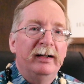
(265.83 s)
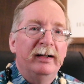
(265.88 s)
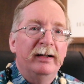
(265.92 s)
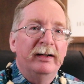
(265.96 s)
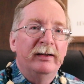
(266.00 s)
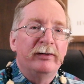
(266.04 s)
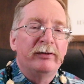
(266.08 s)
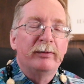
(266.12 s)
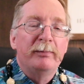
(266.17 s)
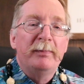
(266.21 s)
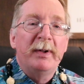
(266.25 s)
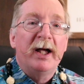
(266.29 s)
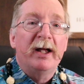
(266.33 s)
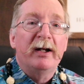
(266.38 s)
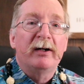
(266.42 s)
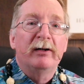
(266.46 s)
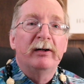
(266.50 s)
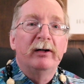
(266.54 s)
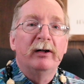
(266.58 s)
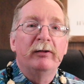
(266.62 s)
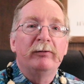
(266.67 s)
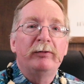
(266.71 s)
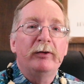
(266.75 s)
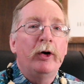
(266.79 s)
it's a
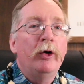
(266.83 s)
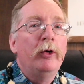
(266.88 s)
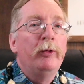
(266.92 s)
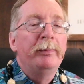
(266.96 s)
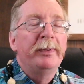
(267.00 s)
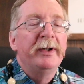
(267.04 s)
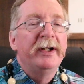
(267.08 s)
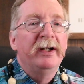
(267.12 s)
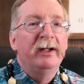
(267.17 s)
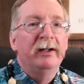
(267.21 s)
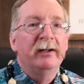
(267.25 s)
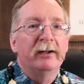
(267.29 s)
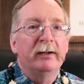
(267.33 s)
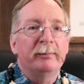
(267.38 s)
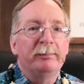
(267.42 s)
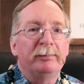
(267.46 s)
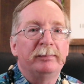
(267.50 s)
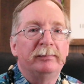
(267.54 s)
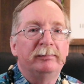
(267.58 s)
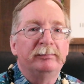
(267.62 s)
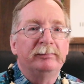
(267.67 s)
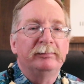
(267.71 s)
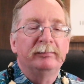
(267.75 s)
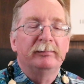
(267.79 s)
matter of opening up
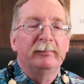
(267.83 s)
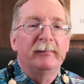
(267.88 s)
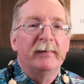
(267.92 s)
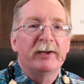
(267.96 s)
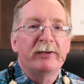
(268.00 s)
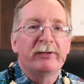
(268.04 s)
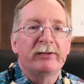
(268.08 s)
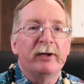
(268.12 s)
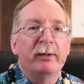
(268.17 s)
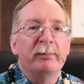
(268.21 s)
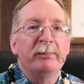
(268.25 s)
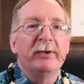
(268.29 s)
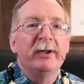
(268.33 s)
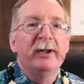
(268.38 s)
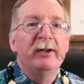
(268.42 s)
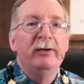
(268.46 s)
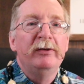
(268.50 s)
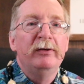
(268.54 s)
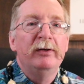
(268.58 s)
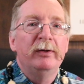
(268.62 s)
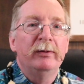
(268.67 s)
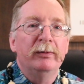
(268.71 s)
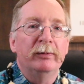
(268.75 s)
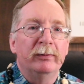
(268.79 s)
something
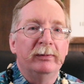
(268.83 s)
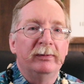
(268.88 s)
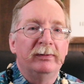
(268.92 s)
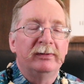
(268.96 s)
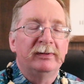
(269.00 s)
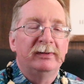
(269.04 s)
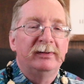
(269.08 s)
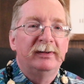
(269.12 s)
new